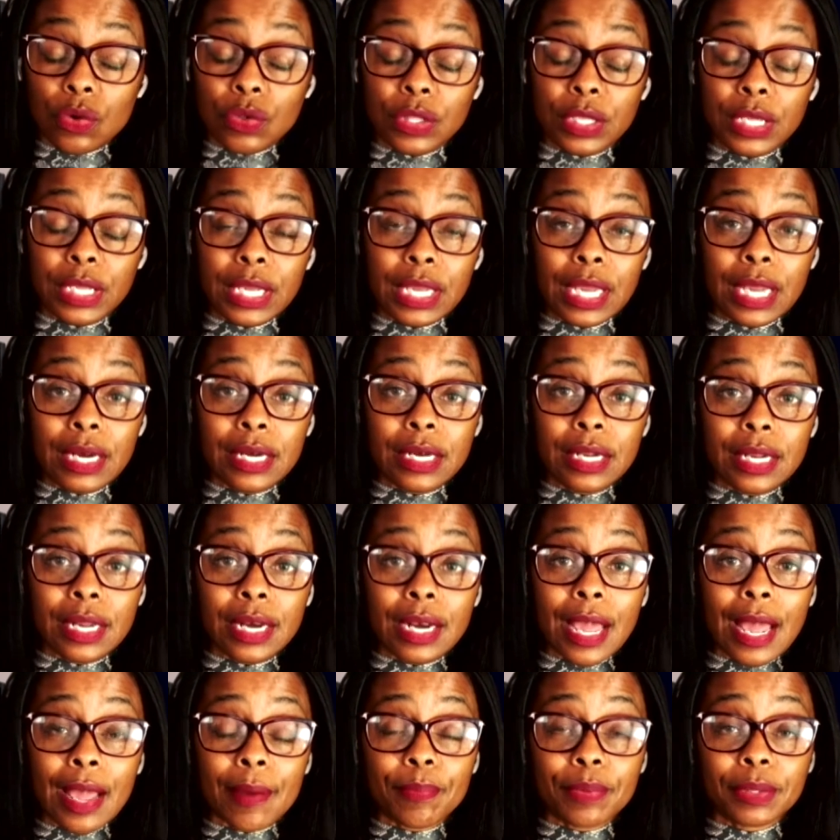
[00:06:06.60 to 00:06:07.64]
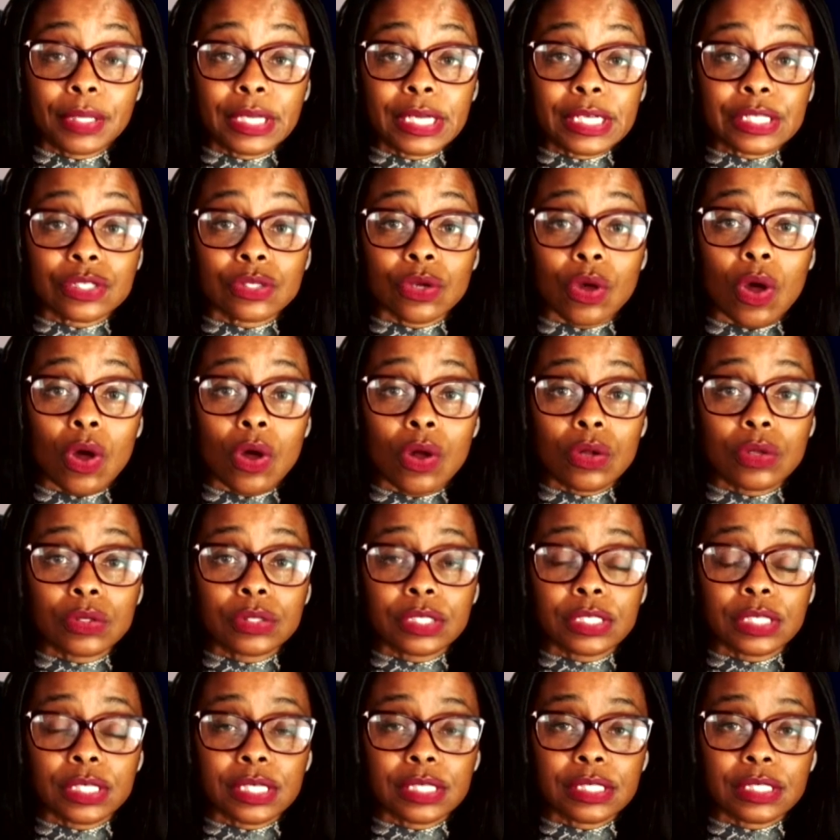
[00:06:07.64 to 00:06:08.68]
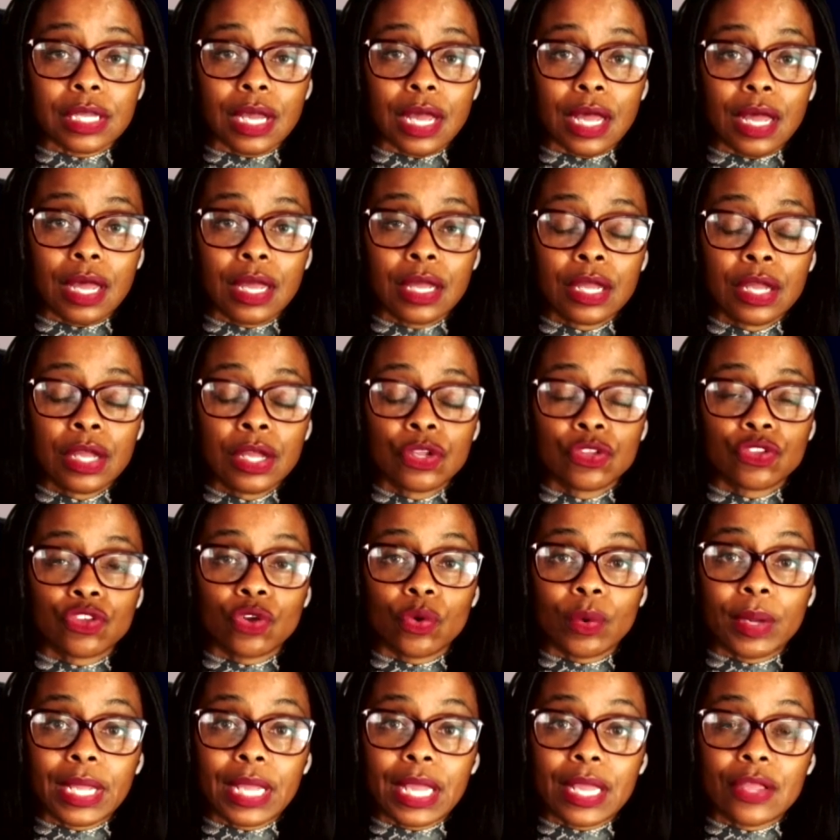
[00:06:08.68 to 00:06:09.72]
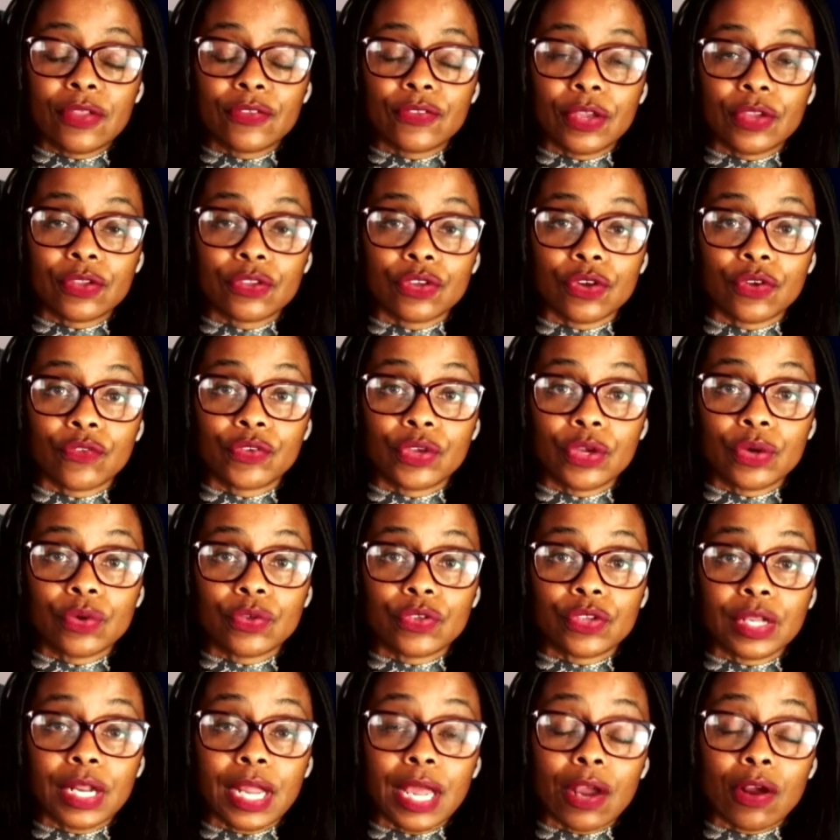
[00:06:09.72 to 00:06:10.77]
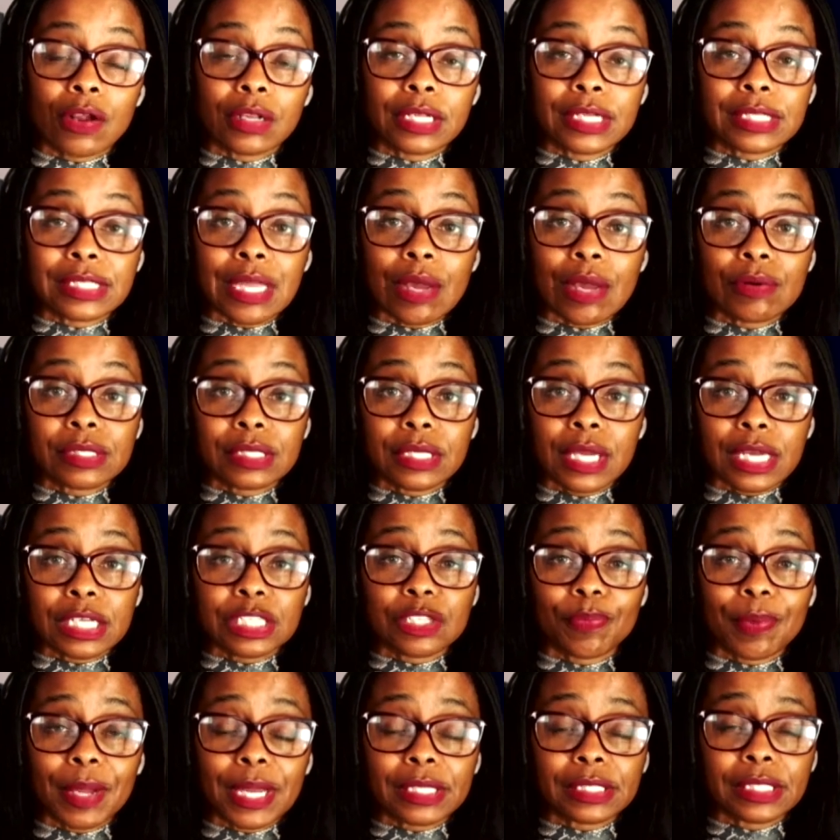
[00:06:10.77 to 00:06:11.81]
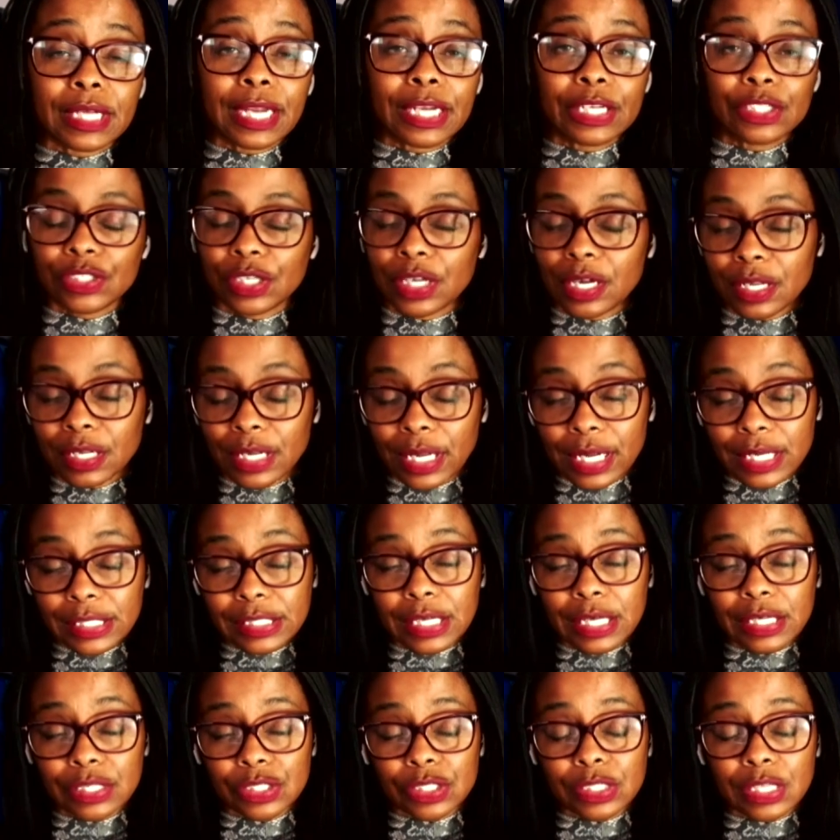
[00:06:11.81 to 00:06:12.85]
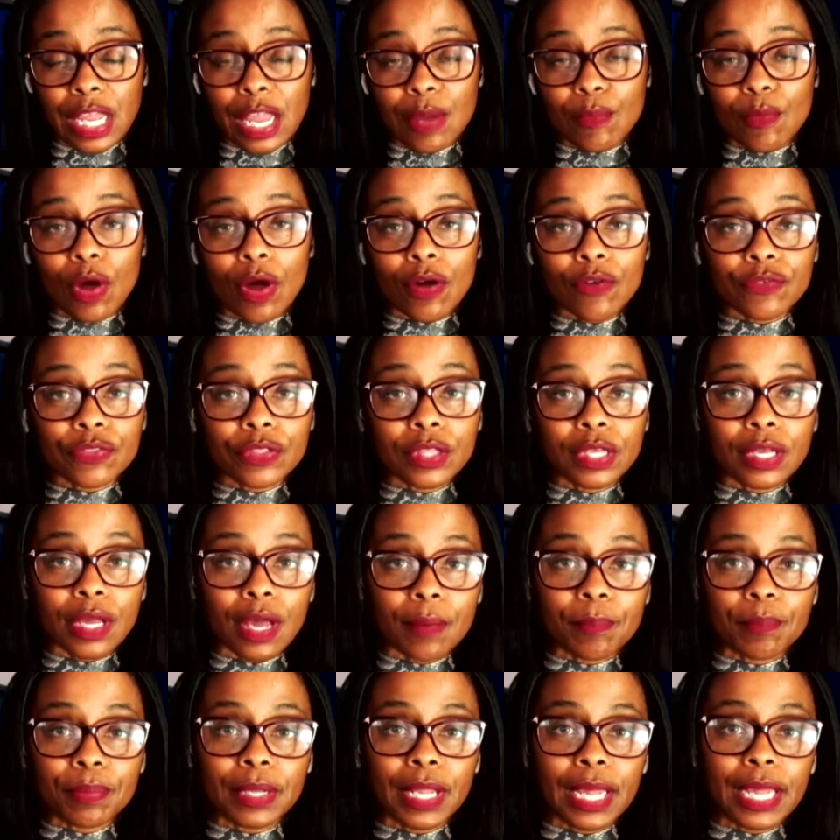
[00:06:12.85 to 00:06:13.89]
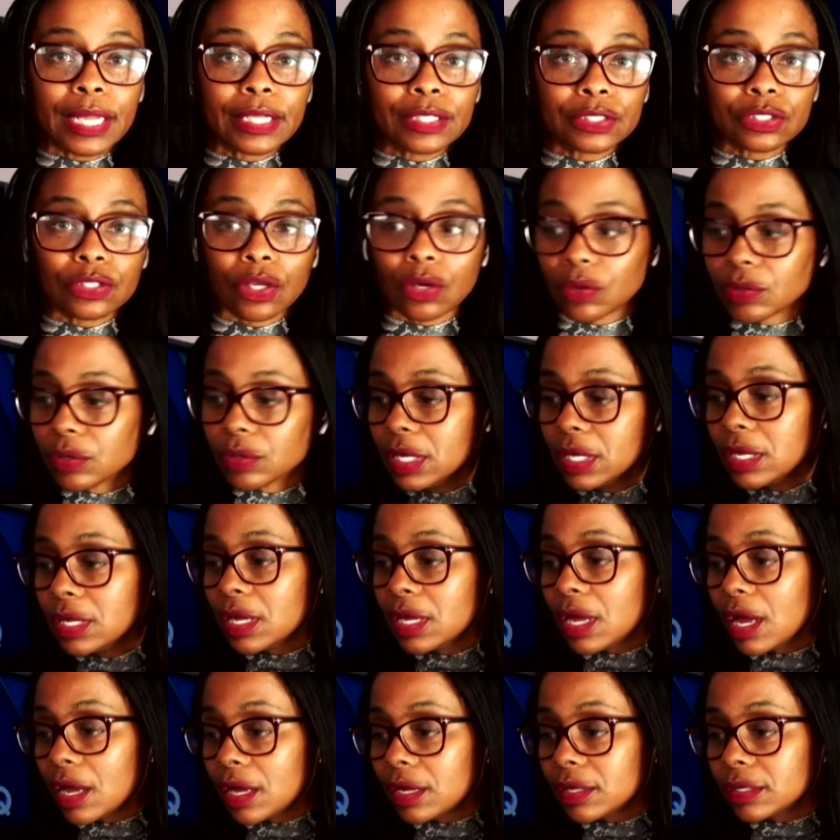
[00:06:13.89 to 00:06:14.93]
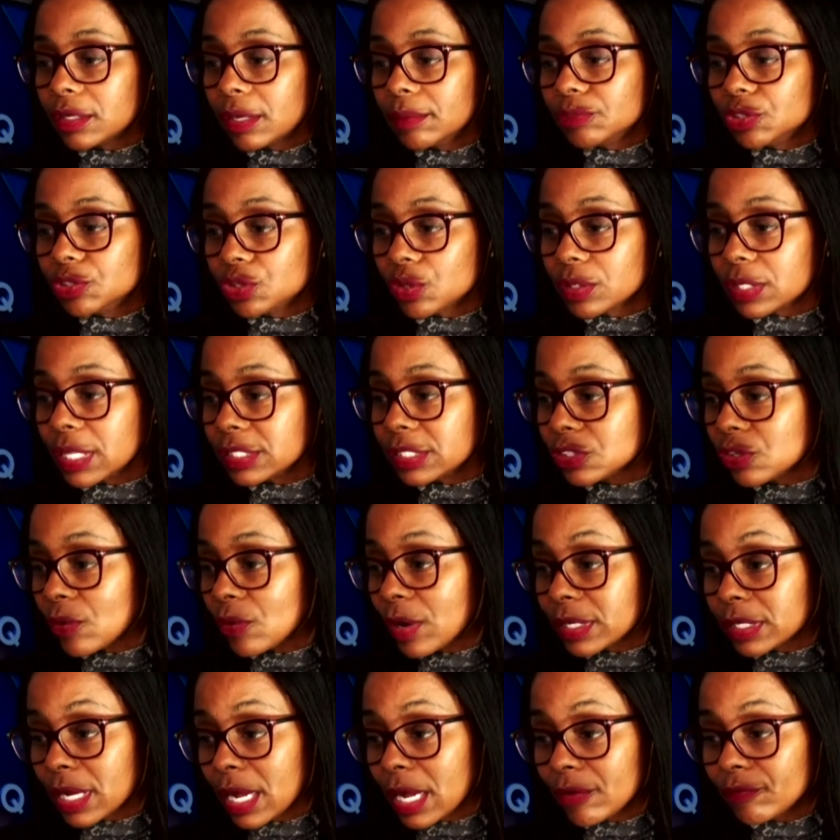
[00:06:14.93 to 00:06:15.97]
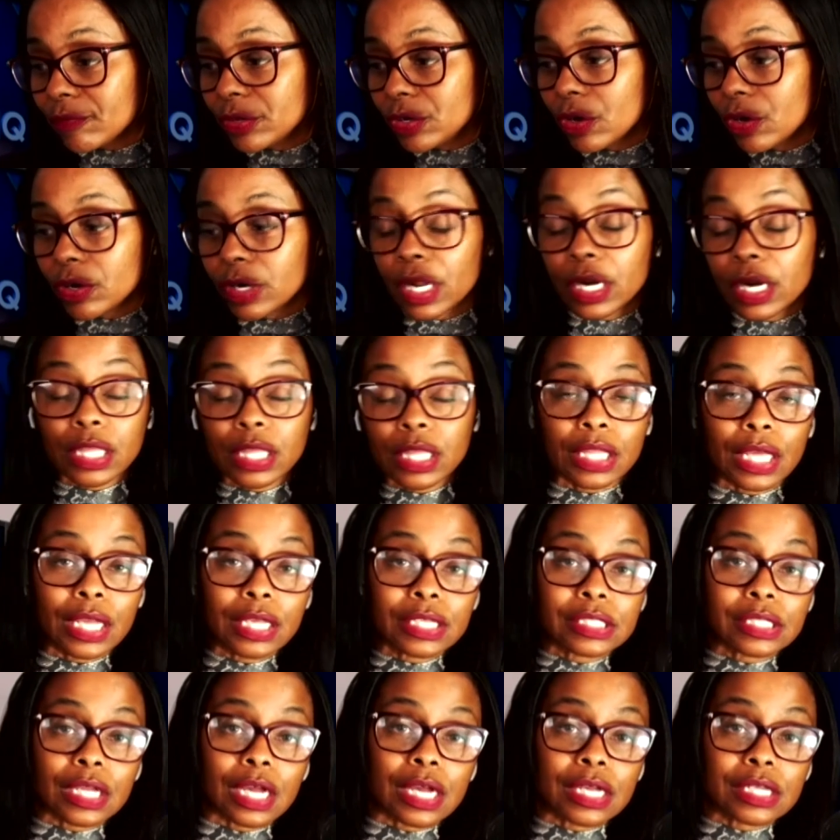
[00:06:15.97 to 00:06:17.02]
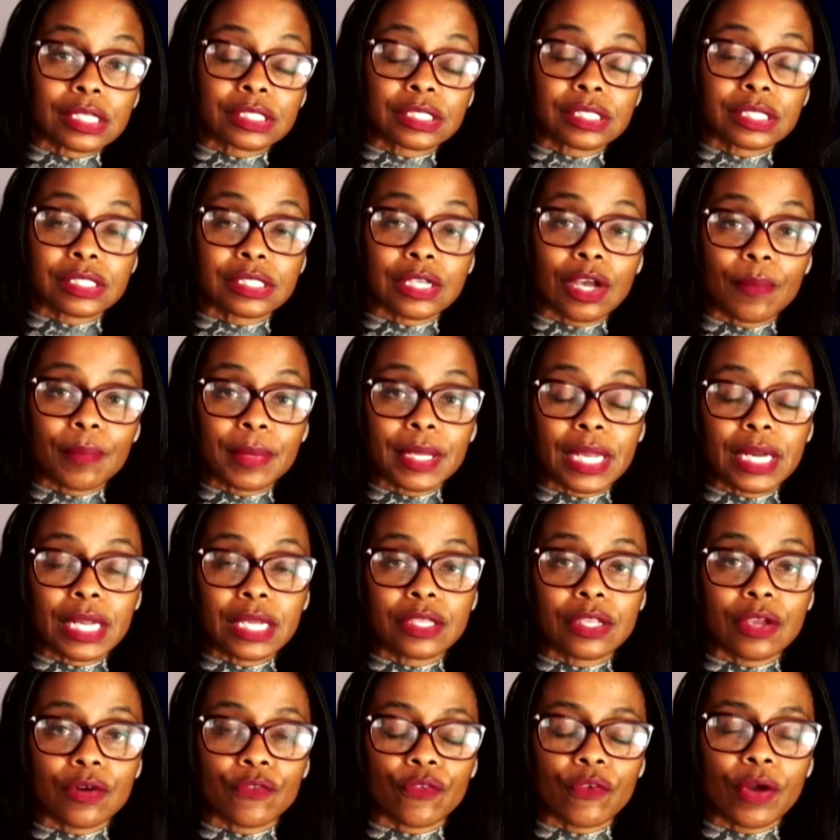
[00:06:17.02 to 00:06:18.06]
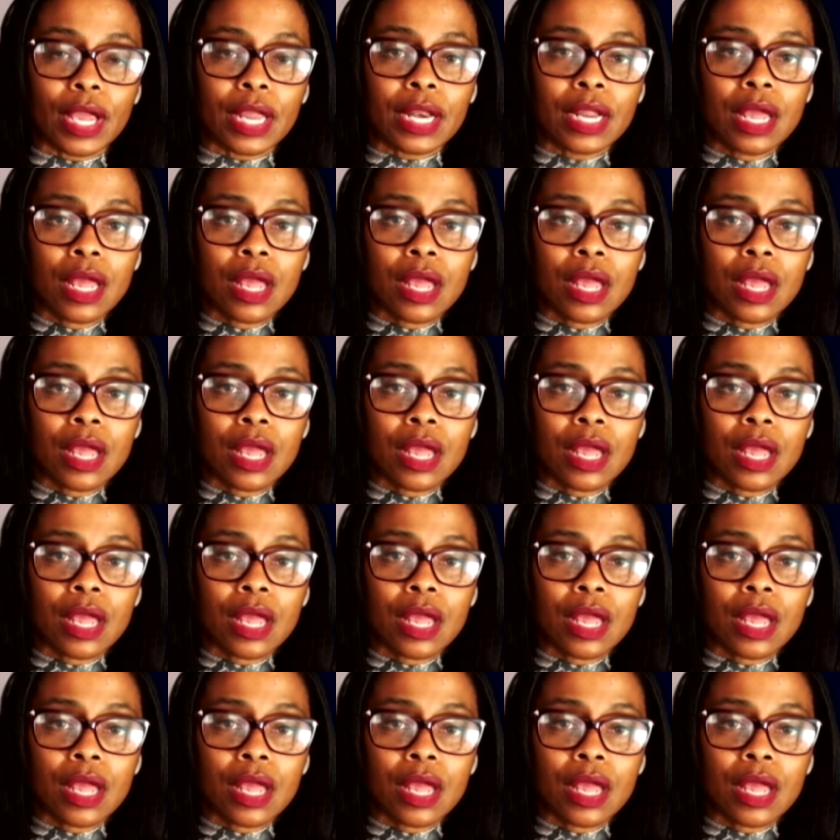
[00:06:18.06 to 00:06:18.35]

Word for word: the Indianapolis Colts, is uh, doing his interview today, or at least that was the expectation. Uh, like I said, it just came off the uh, plane, so uh, I'm sure that's correct. I haven't heard anything uh, to tell me any different